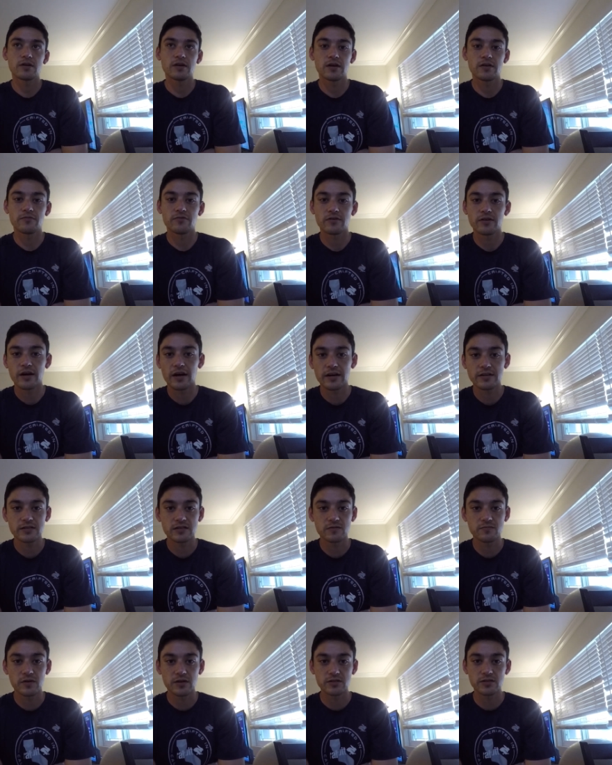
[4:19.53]
it and
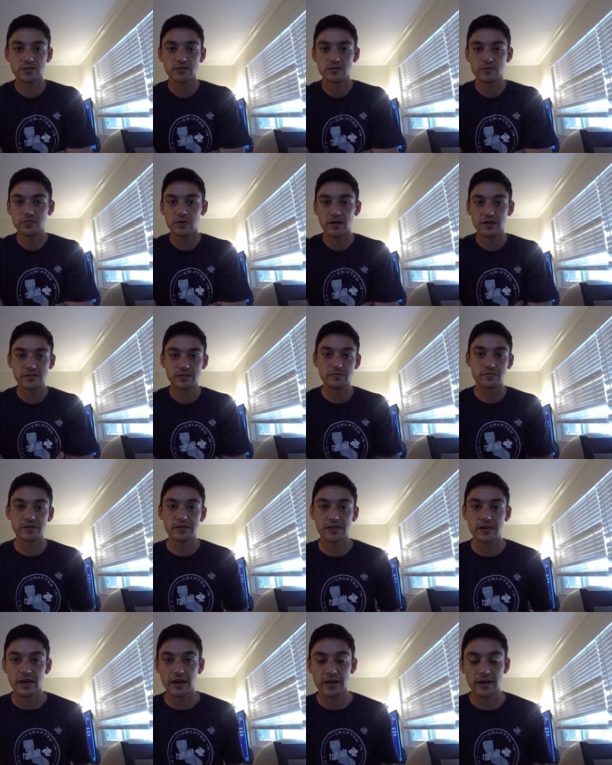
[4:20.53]
relax as much as you
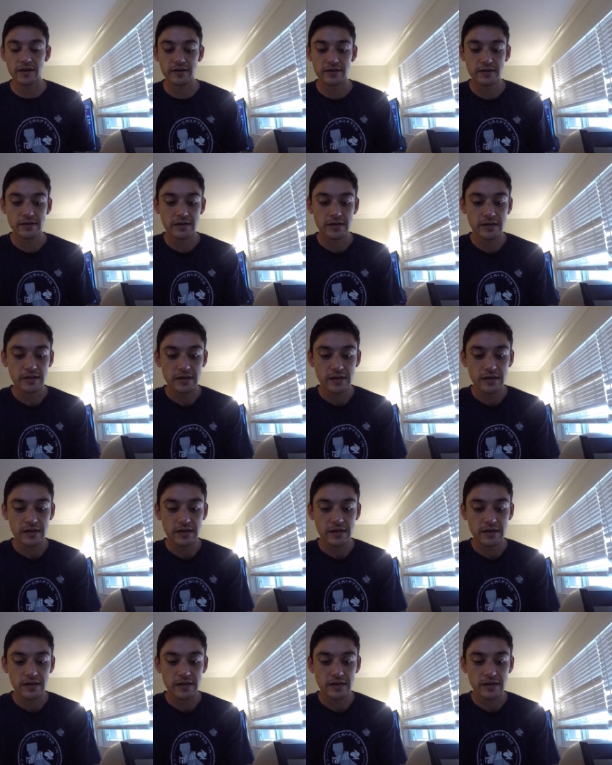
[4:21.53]
possibly can.